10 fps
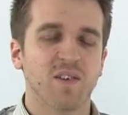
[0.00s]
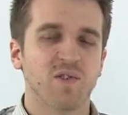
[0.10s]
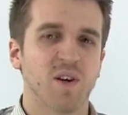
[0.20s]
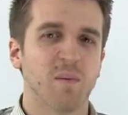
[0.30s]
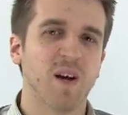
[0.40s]

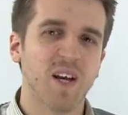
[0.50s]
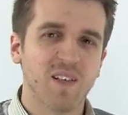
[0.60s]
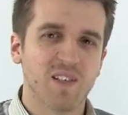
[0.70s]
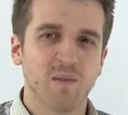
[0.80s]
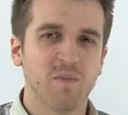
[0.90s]
trying to make
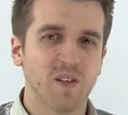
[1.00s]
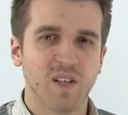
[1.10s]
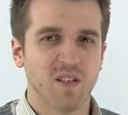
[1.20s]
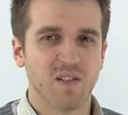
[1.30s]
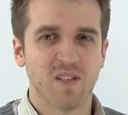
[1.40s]
it something
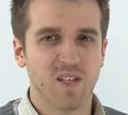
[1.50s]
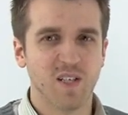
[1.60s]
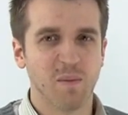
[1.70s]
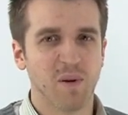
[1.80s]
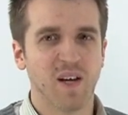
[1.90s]
that it doesn't need
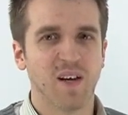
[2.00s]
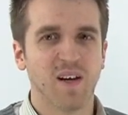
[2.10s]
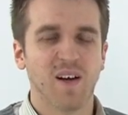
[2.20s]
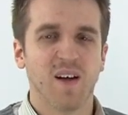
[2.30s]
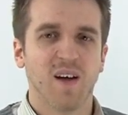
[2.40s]
to be.
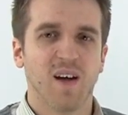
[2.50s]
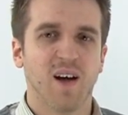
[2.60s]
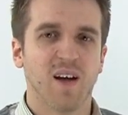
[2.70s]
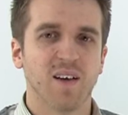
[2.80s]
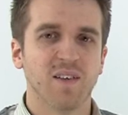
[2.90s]

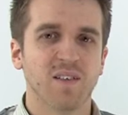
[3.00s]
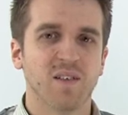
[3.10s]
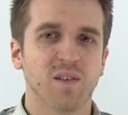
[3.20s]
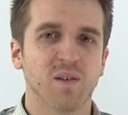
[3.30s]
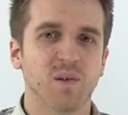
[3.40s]
And
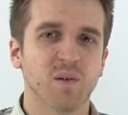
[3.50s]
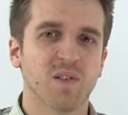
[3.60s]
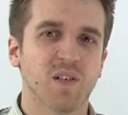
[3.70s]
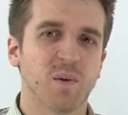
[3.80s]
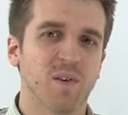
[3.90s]

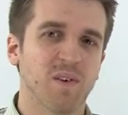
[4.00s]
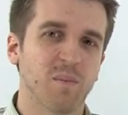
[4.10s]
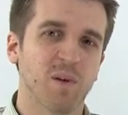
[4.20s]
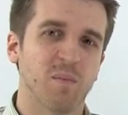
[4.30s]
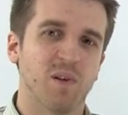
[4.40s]
also, I
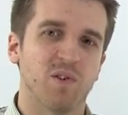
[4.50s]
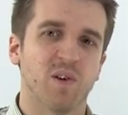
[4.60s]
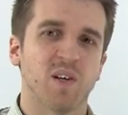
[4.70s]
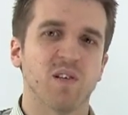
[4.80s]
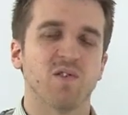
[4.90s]
think people are
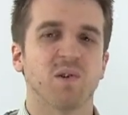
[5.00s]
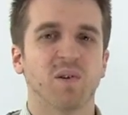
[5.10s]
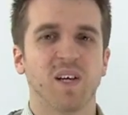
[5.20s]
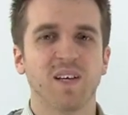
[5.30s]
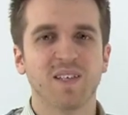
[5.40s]
trying to control
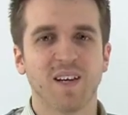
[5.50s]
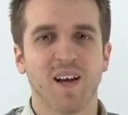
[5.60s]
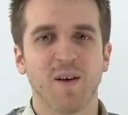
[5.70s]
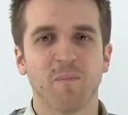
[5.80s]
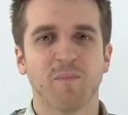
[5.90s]
the
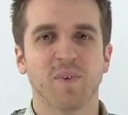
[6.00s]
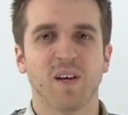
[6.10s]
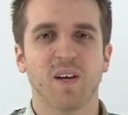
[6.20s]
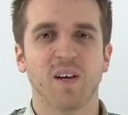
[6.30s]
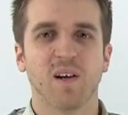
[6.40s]
internet
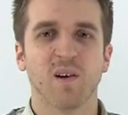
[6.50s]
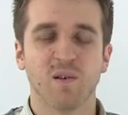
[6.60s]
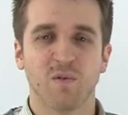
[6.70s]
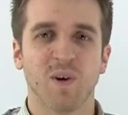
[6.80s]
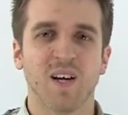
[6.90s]
in a lot
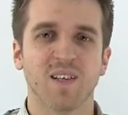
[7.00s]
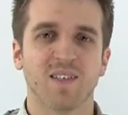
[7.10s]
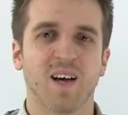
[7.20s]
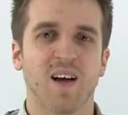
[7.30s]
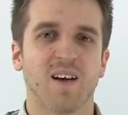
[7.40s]
of ways
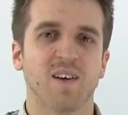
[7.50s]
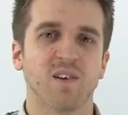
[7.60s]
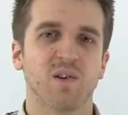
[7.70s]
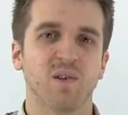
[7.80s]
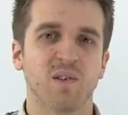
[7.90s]
that
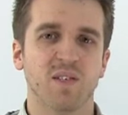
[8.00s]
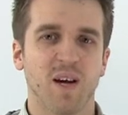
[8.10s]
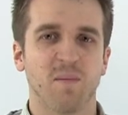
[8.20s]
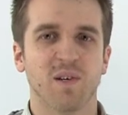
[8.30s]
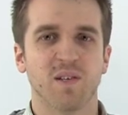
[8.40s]
could
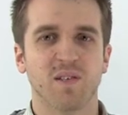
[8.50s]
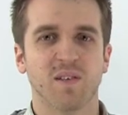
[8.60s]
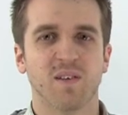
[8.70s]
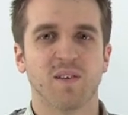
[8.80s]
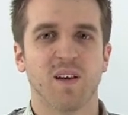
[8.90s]
damage
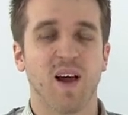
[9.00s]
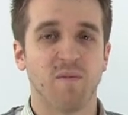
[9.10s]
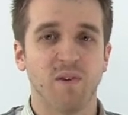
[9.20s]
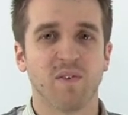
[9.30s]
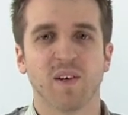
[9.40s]

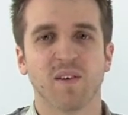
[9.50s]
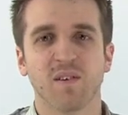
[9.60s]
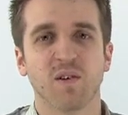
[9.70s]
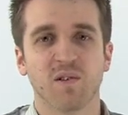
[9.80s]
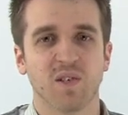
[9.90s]
everything,
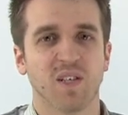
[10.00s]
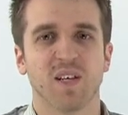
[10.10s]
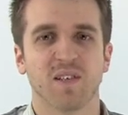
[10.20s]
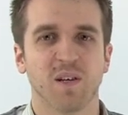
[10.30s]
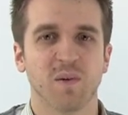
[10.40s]
not just the
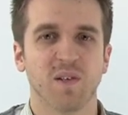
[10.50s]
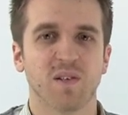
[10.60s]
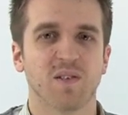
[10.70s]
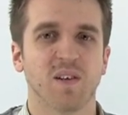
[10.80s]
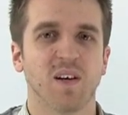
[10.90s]
SEO
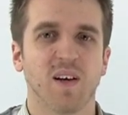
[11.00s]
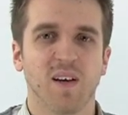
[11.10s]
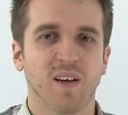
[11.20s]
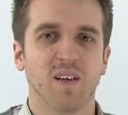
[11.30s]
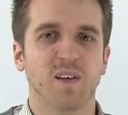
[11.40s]
industry.
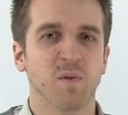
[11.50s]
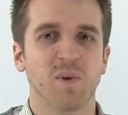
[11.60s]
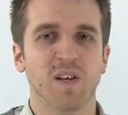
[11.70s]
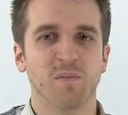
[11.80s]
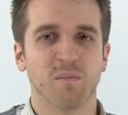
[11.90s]
It could
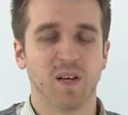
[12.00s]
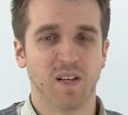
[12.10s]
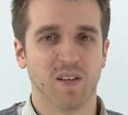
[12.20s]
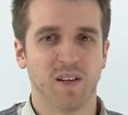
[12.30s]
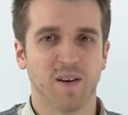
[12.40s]
be even
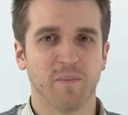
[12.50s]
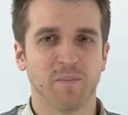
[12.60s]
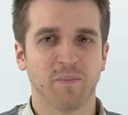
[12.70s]
bigger than that.